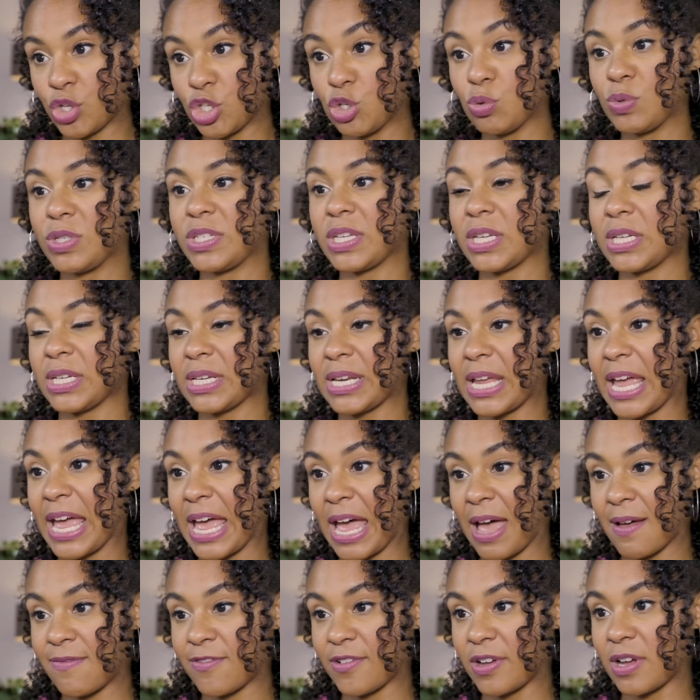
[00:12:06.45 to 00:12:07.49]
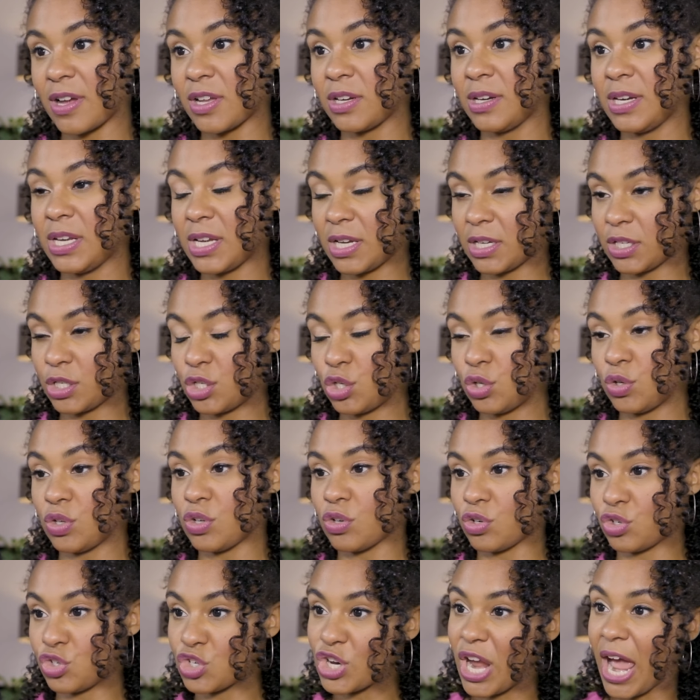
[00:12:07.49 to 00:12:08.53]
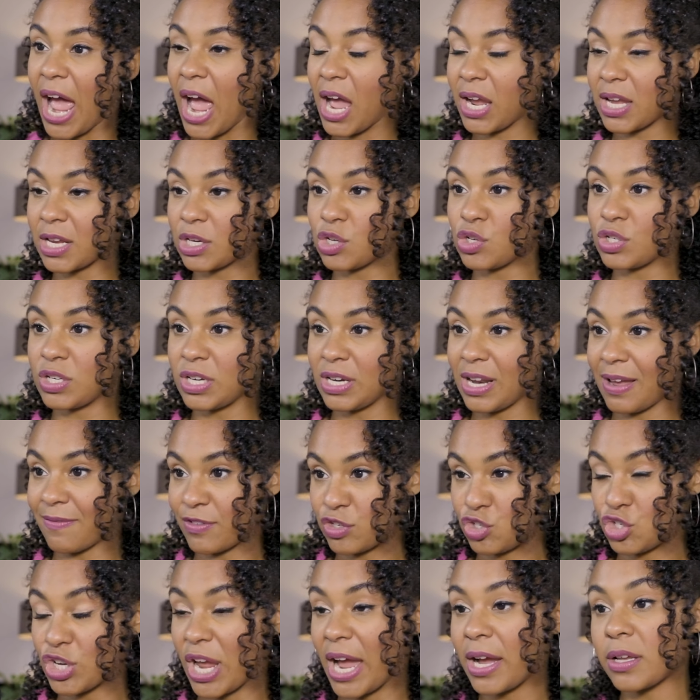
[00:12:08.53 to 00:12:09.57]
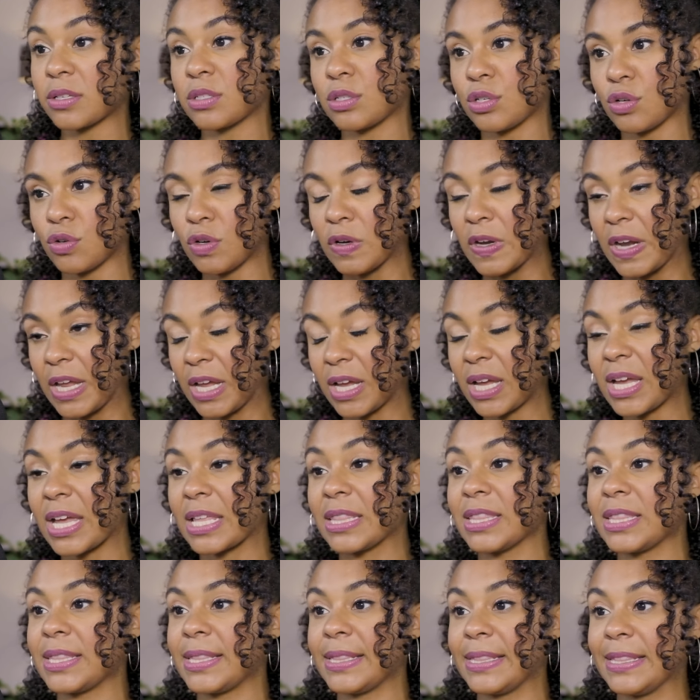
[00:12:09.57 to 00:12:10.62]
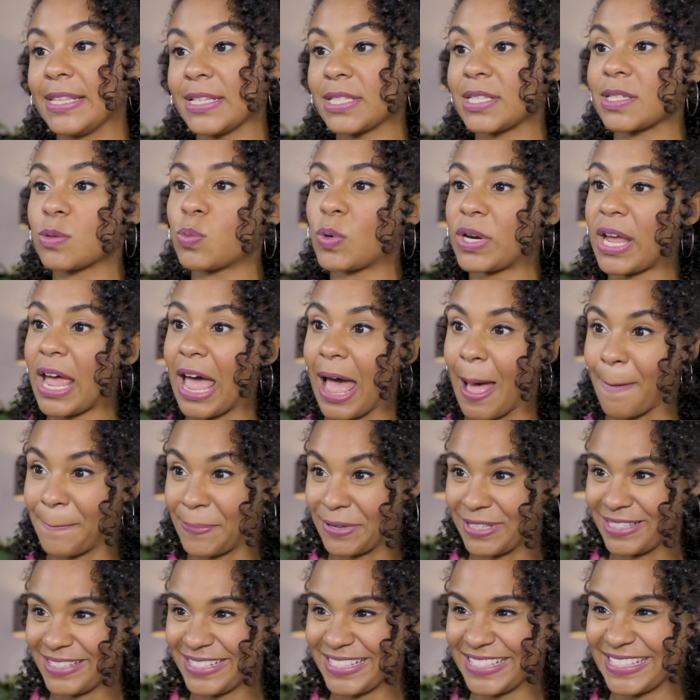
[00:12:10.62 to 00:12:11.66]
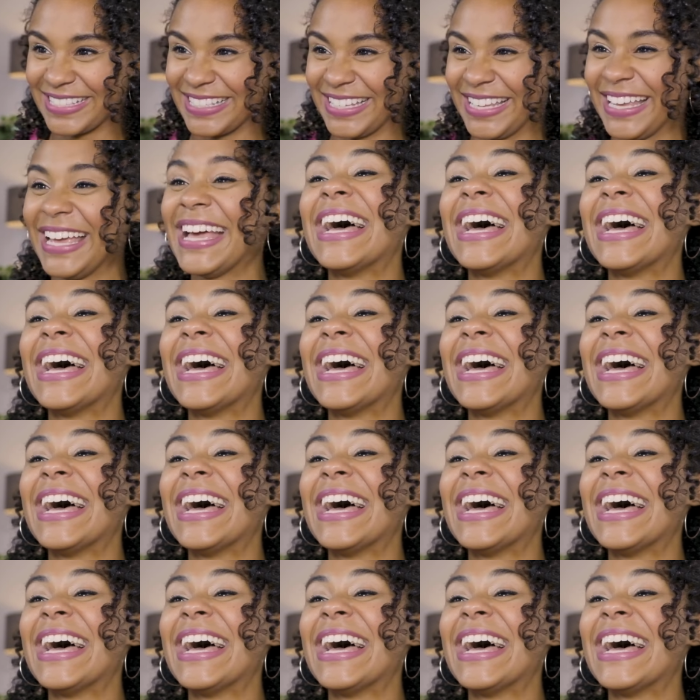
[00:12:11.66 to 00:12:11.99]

you didn't have a Nick to your Jack, and you didn't have a Jack to your Nick, and Don't this is what happens.